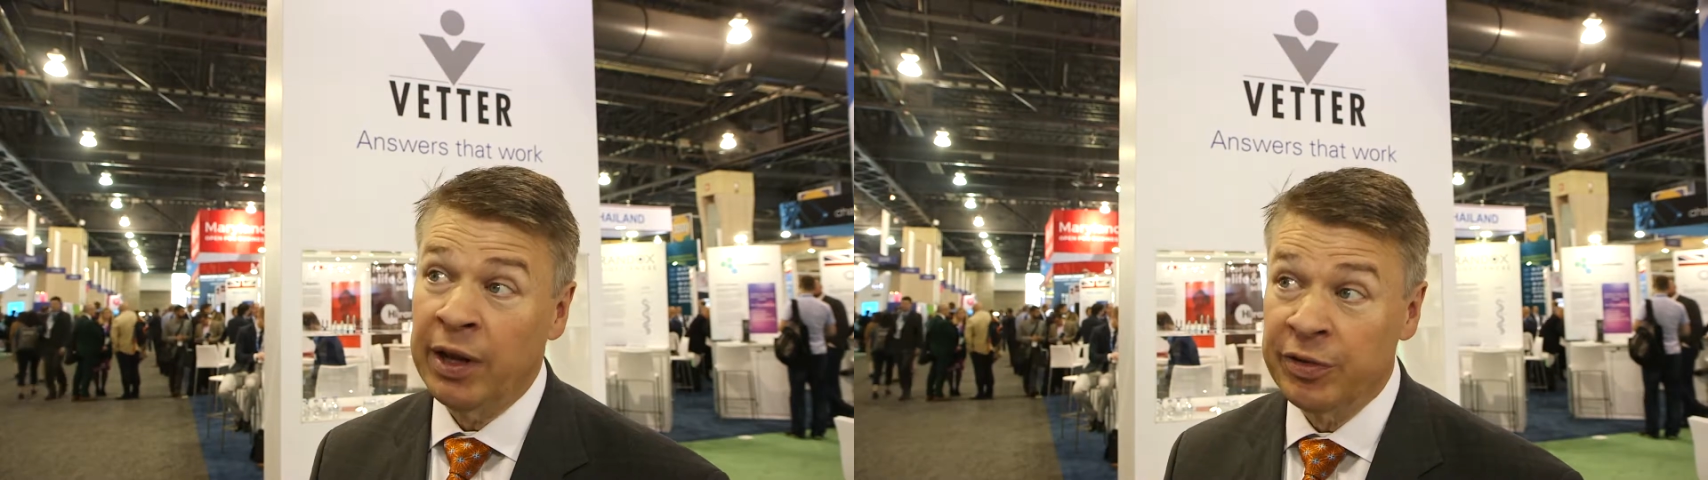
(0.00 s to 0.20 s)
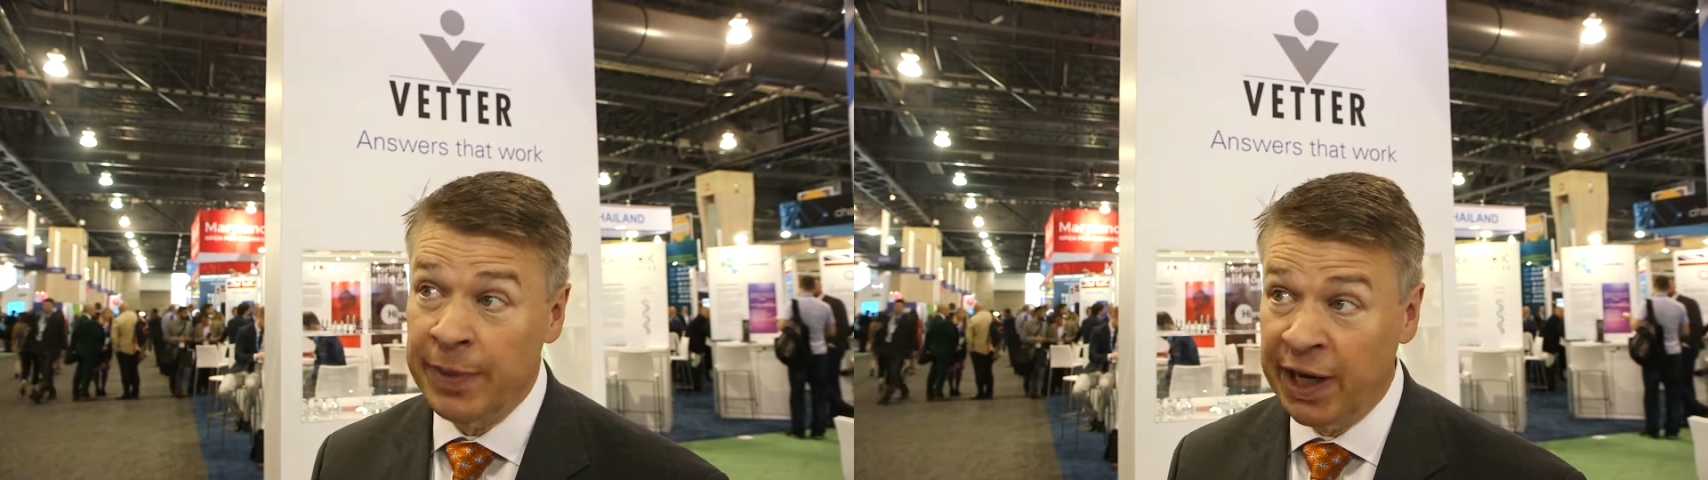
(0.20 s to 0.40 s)

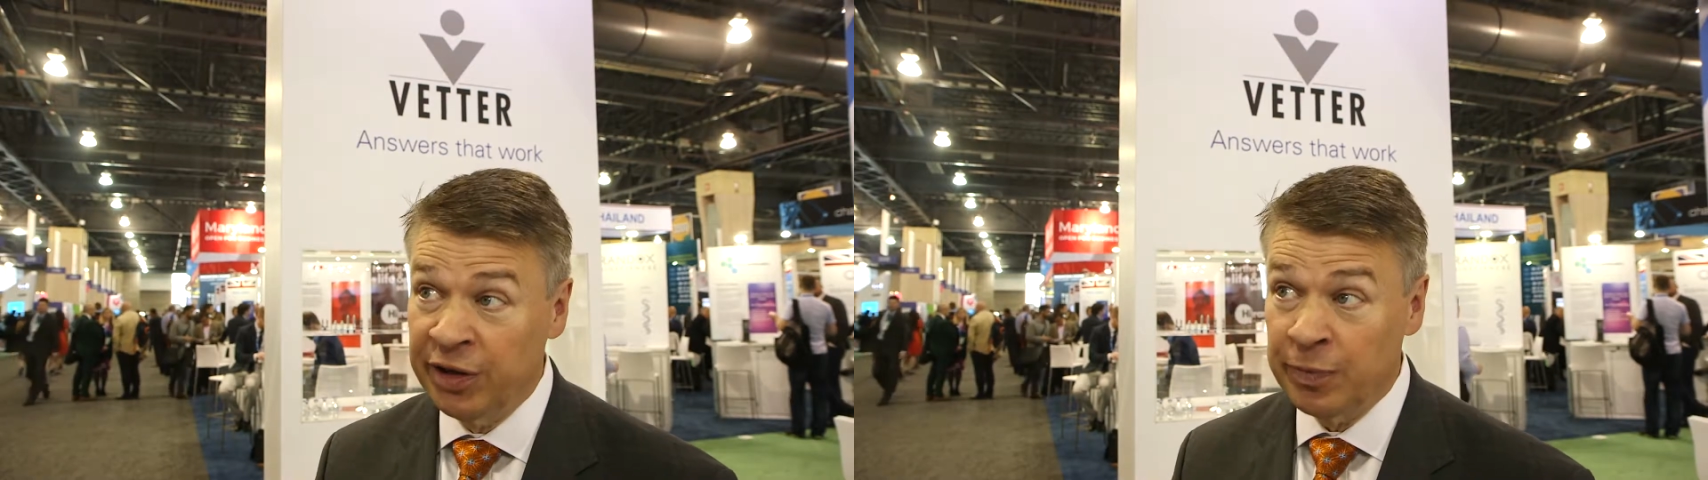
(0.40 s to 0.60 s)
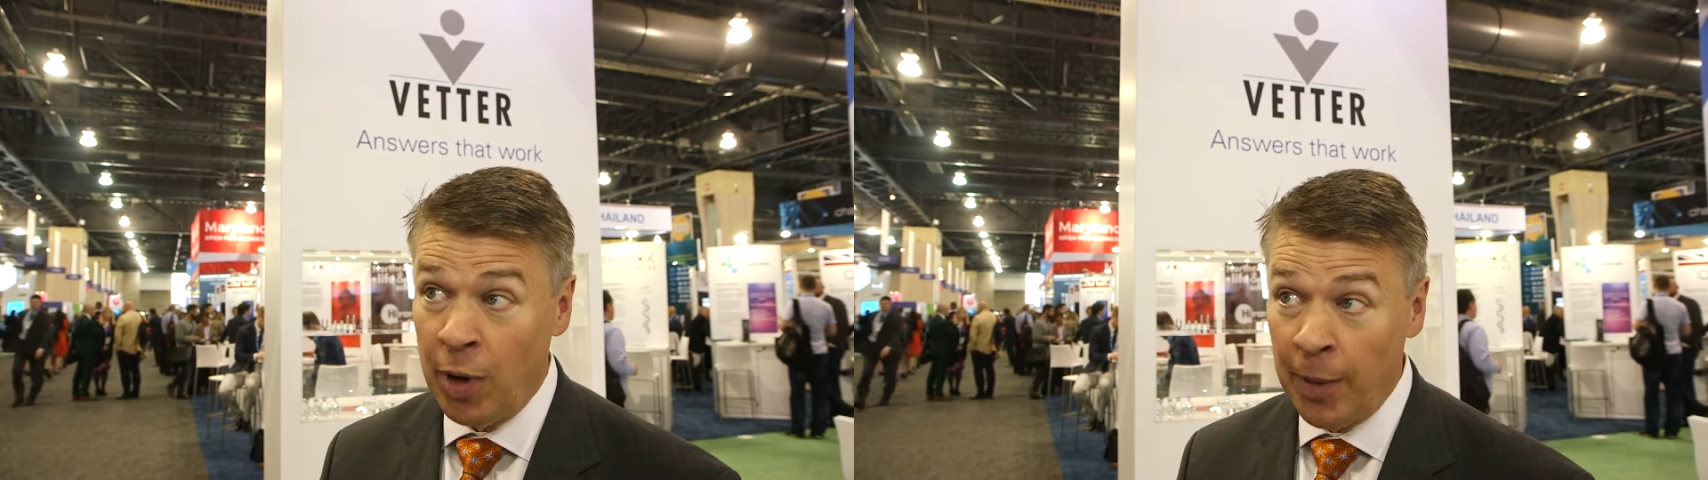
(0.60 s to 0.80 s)
as many
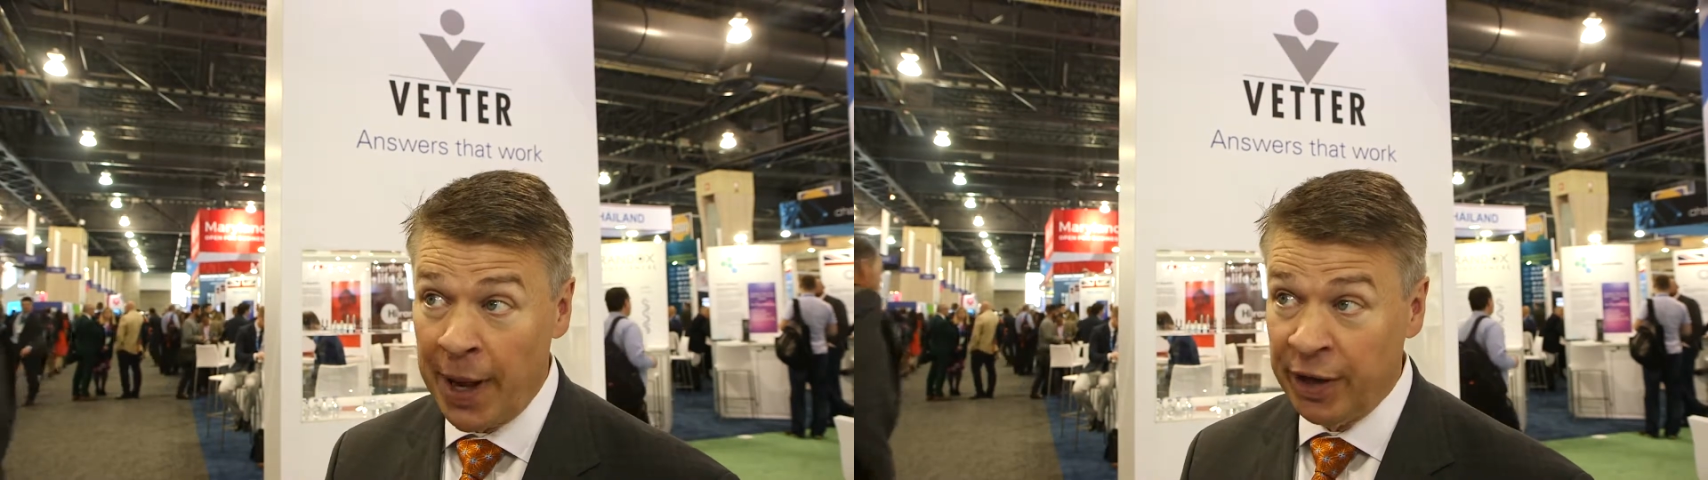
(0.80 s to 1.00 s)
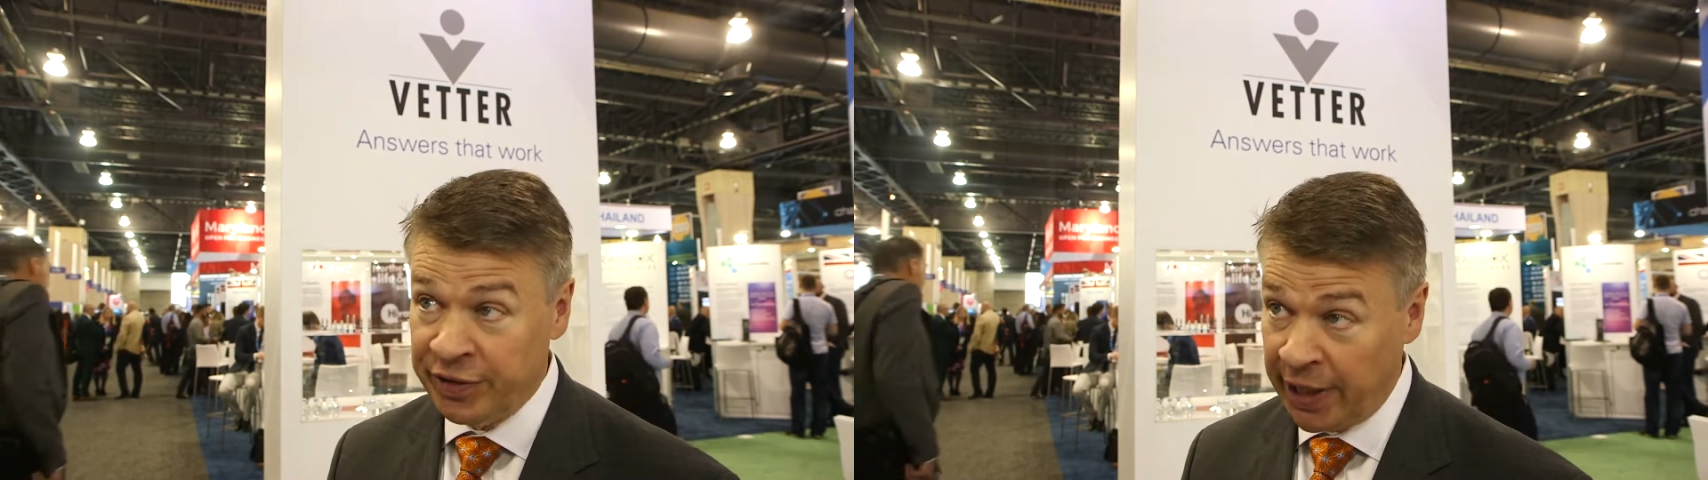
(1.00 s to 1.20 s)
small
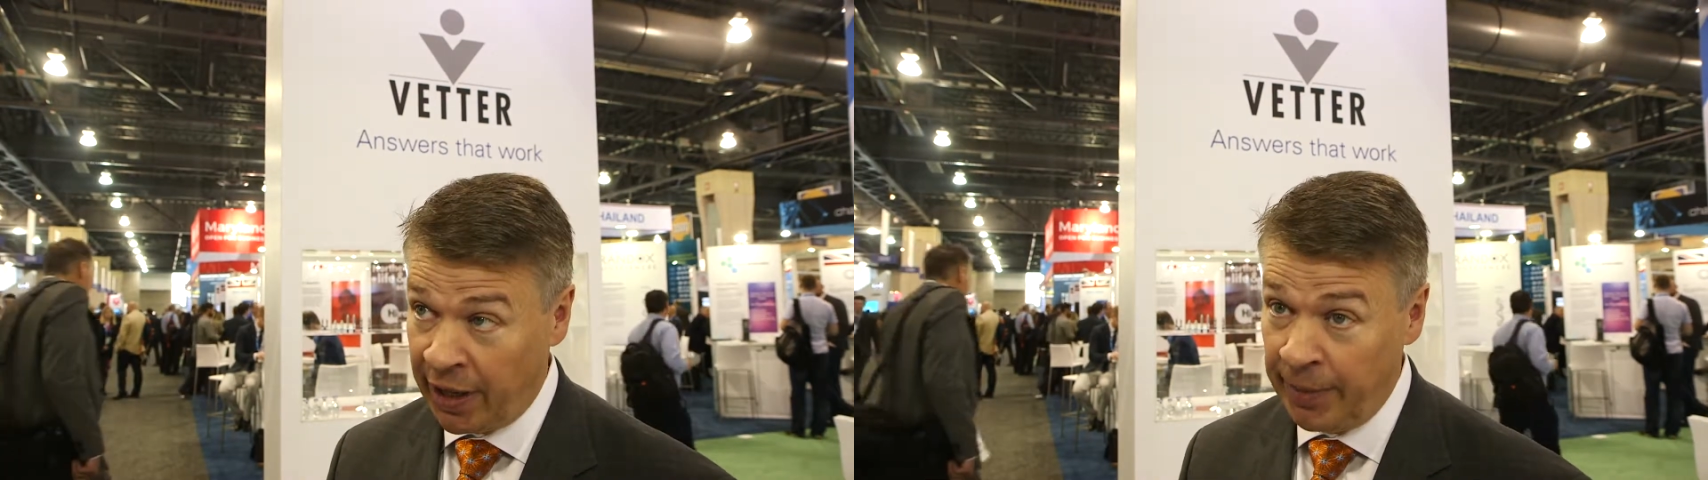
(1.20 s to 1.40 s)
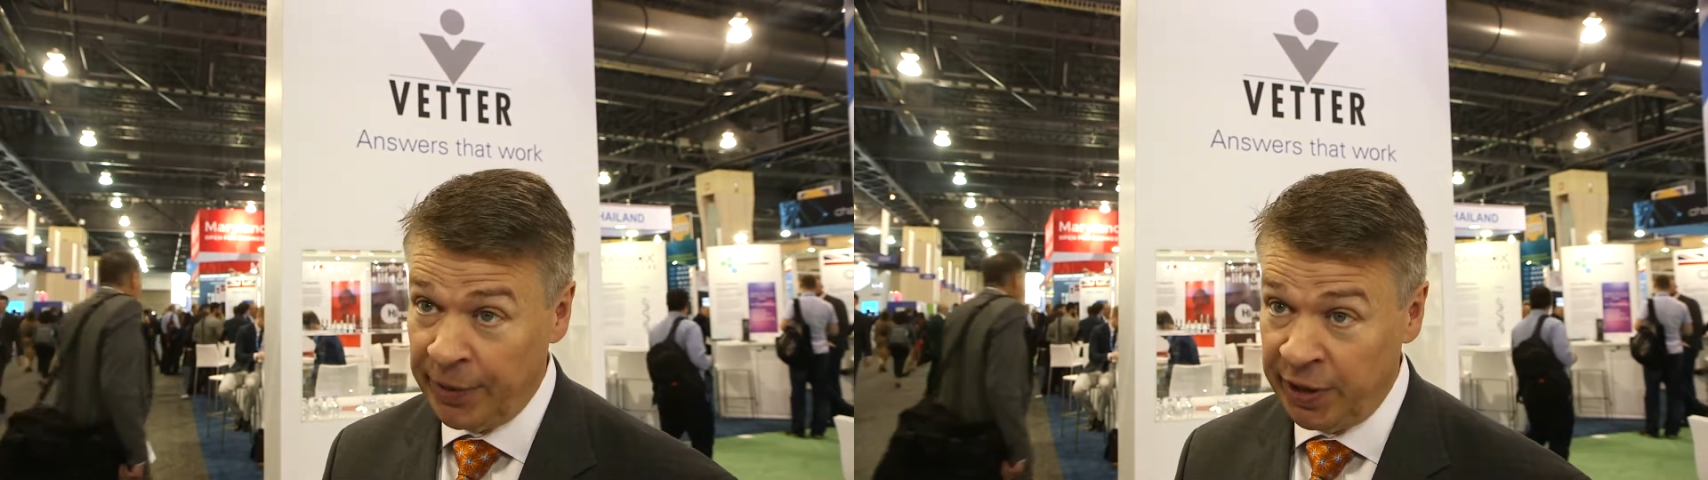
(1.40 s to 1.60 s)
biotech
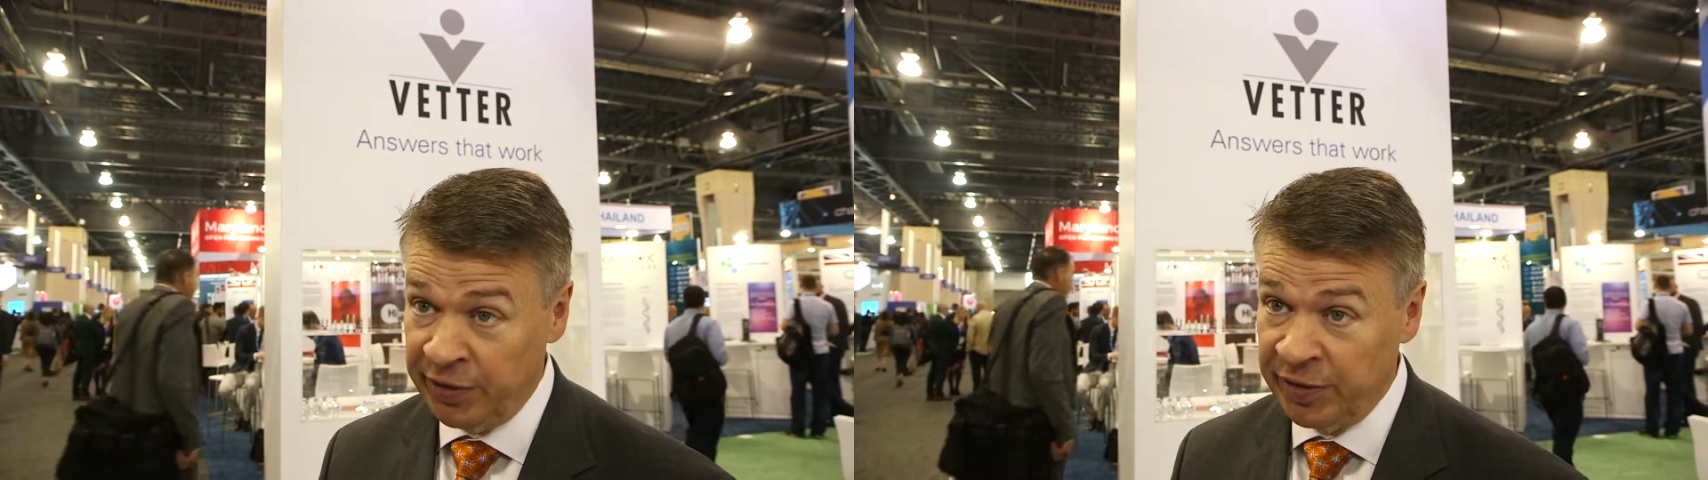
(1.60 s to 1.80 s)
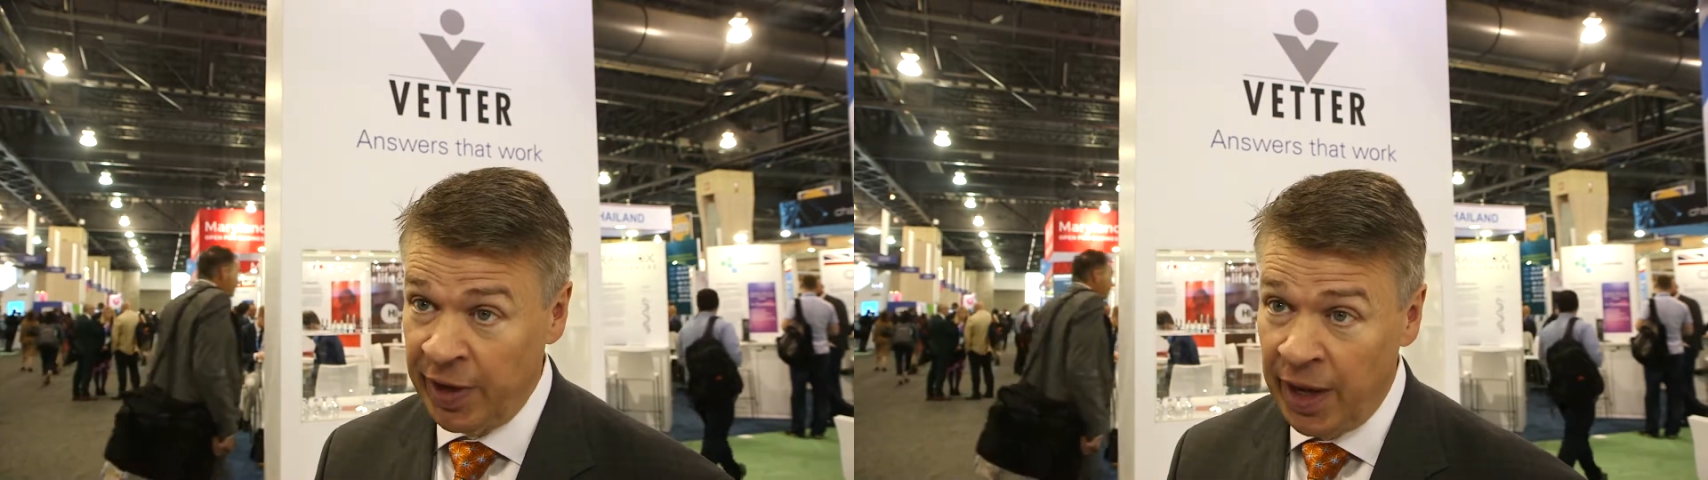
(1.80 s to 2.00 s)

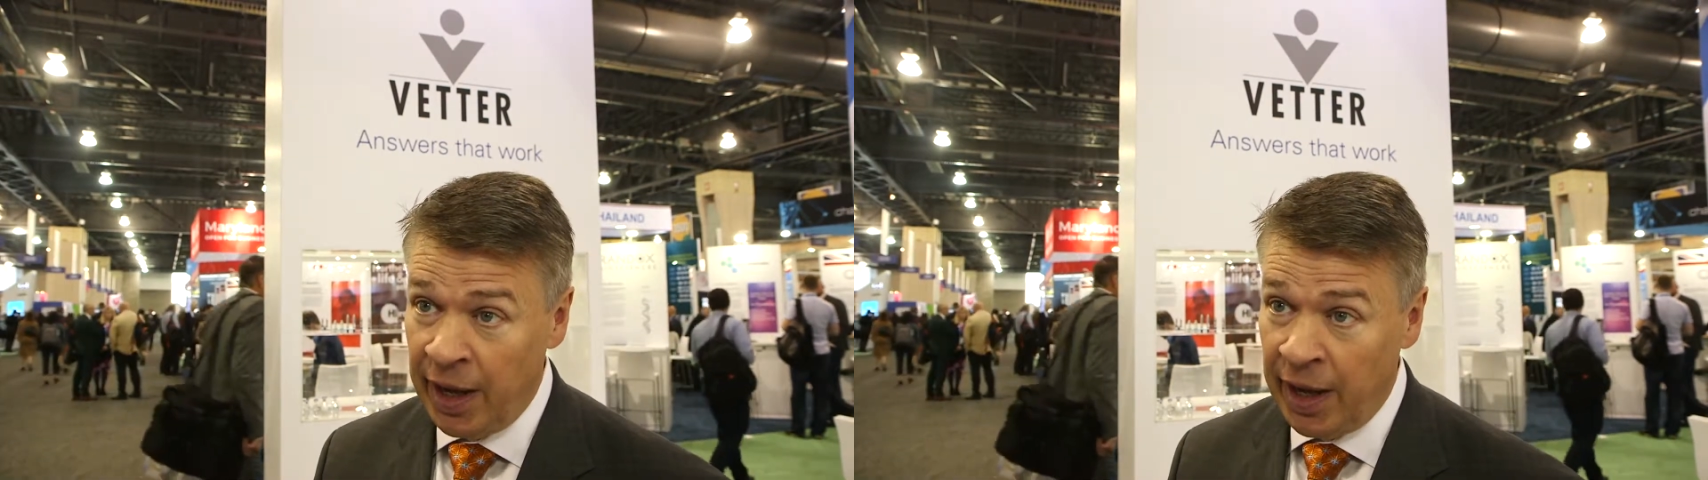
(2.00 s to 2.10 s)
companies.